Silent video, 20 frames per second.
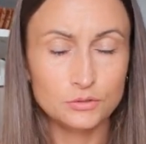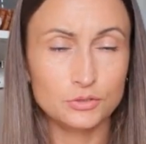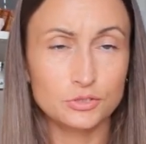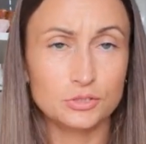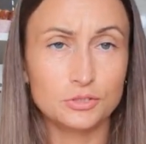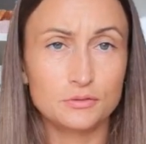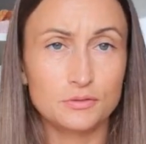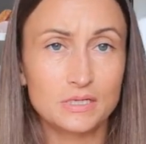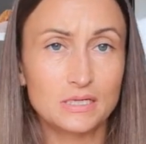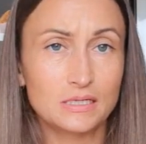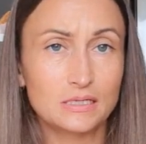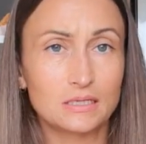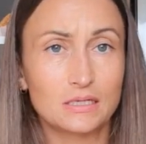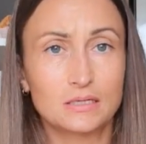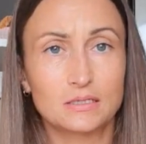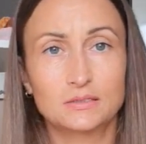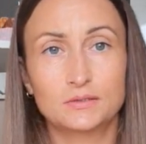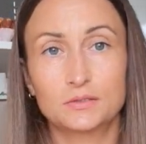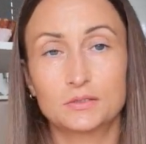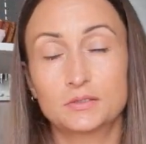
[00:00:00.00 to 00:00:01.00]
during
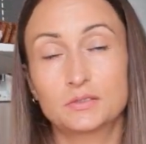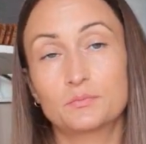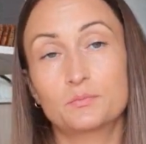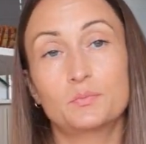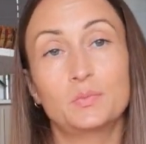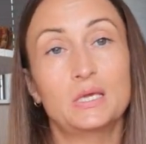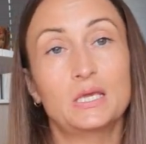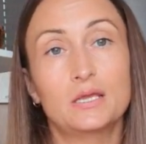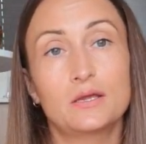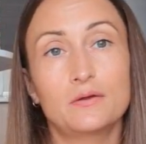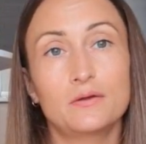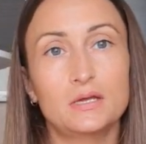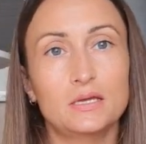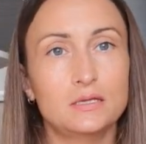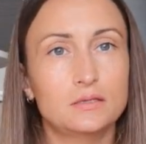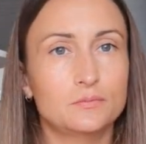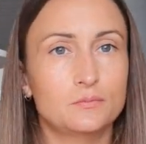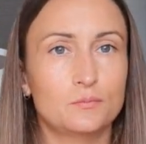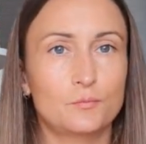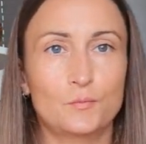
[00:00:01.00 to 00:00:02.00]
a certain
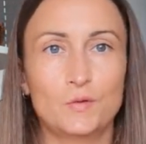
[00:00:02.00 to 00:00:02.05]
period,